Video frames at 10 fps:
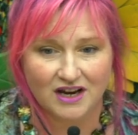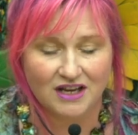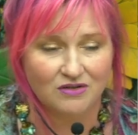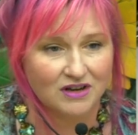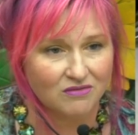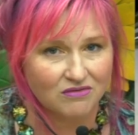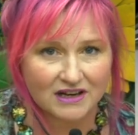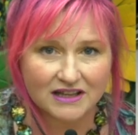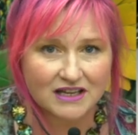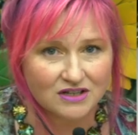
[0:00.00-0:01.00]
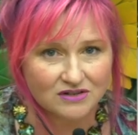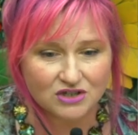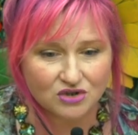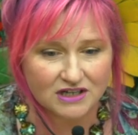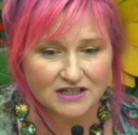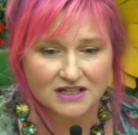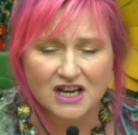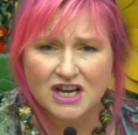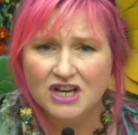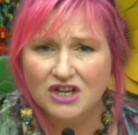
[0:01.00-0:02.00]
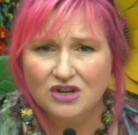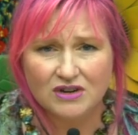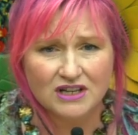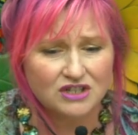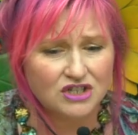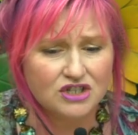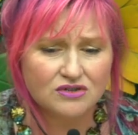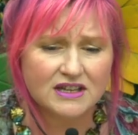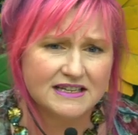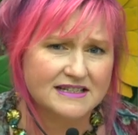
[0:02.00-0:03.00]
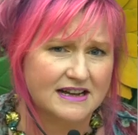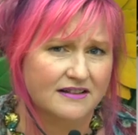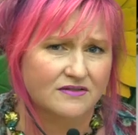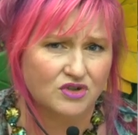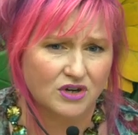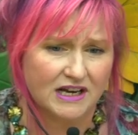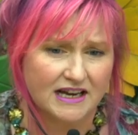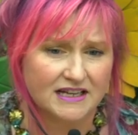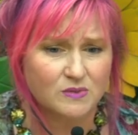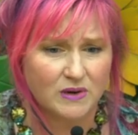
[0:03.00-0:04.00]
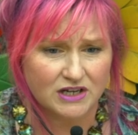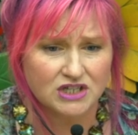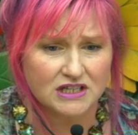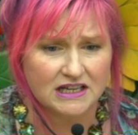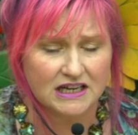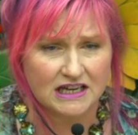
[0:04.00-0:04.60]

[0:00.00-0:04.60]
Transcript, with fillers: right? You can really do these trees. You can do this style of tree, especially